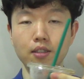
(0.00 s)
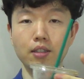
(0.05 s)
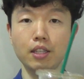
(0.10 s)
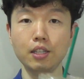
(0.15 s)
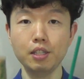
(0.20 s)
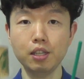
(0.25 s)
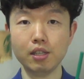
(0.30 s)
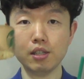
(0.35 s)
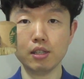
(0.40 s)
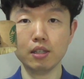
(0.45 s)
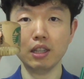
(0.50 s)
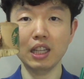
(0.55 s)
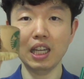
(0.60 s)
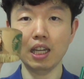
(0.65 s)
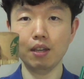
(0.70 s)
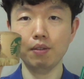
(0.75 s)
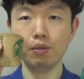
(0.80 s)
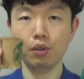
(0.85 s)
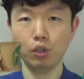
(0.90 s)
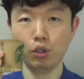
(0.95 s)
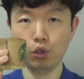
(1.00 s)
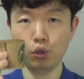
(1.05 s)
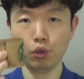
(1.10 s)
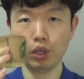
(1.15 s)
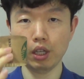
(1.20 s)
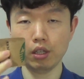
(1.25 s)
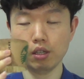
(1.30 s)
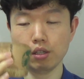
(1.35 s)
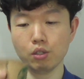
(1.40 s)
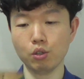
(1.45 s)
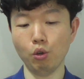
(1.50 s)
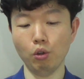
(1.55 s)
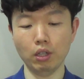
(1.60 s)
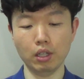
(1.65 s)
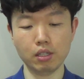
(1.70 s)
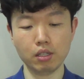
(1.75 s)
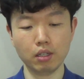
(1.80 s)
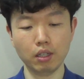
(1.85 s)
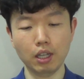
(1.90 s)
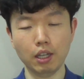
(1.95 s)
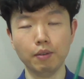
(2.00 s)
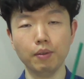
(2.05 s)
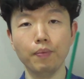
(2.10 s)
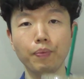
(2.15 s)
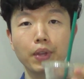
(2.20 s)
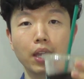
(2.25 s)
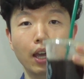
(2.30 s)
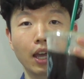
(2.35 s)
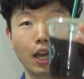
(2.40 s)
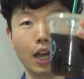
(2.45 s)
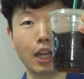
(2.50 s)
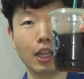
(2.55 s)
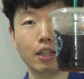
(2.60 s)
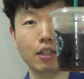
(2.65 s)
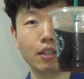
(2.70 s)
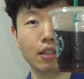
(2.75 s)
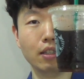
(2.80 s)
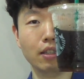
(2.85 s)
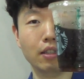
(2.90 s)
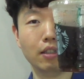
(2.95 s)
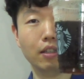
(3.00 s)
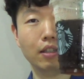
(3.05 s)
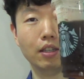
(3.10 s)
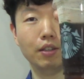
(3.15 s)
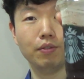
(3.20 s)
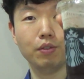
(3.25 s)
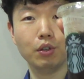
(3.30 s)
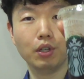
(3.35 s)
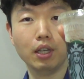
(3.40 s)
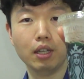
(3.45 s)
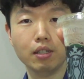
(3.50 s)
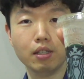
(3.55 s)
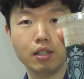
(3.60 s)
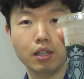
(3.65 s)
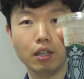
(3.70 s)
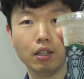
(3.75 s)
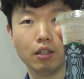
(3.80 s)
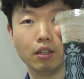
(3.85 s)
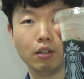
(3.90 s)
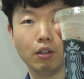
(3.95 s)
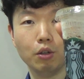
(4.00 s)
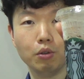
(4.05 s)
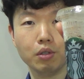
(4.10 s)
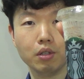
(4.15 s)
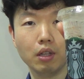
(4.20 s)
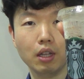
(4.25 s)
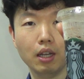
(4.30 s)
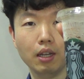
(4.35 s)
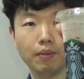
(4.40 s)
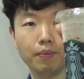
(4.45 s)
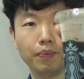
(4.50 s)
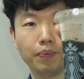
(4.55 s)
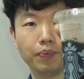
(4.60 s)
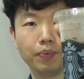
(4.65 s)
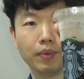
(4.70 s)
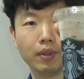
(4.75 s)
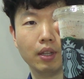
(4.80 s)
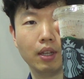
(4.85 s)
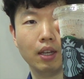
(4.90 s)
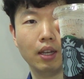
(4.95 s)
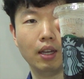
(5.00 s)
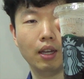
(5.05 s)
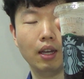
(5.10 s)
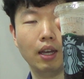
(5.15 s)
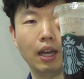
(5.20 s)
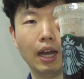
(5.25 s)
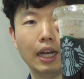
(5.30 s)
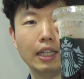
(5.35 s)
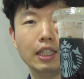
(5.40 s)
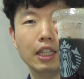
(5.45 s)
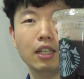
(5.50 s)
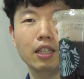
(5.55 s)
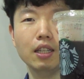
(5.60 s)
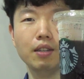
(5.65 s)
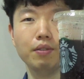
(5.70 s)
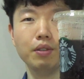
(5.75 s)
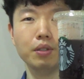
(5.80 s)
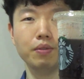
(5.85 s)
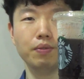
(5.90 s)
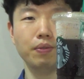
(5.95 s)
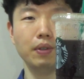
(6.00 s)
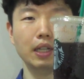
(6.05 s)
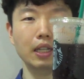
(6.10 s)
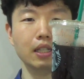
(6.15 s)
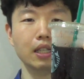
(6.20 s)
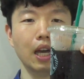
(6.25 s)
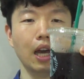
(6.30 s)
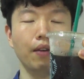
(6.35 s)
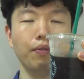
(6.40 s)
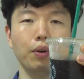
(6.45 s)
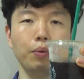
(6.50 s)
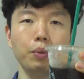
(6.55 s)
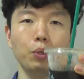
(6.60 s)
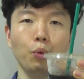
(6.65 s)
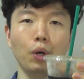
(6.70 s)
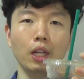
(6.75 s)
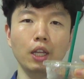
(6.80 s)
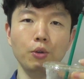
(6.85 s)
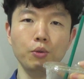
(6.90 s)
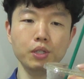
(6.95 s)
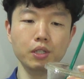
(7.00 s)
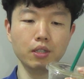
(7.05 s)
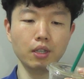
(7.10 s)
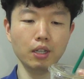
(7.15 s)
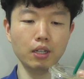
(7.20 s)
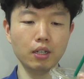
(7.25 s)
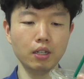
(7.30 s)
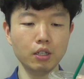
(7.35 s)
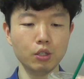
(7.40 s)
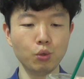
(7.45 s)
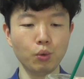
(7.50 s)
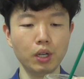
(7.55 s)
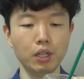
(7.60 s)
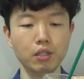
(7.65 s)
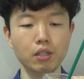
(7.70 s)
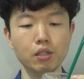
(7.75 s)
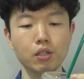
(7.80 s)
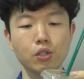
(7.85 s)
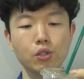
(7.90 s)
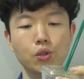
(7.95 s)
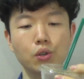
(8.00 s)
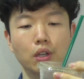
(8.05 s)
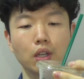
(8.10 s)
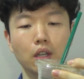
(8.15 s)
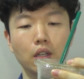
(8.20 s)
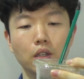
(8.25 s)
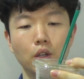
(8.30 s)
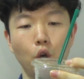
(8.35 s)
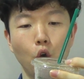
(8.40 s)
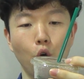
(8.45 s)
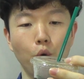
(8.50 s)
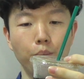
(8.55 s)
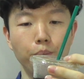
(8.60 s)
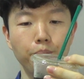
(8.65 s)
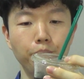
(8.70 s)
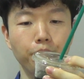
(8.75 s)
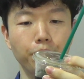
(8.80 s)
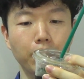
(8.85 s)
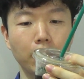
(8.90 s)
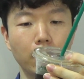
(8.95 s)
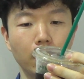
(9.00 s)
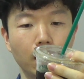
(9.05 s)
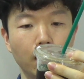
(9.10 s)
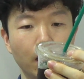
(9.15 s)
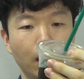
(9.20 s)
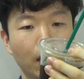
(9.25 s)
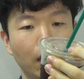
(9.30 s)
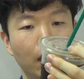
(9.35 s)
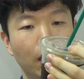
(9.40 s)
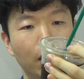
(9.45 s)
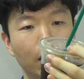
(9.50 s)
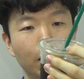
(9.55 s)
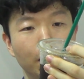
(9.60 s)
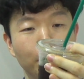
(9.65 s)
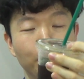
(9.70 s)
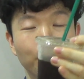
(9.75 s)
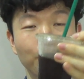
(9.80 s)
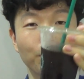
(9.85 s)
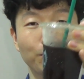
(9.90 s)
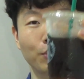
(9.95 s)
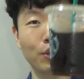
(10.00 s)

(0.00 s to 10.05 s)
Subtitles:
this is sleeve. You can just call it sleeve. And if you can see it closely, I didn't even finish half of it while I was there, so I just took it home. And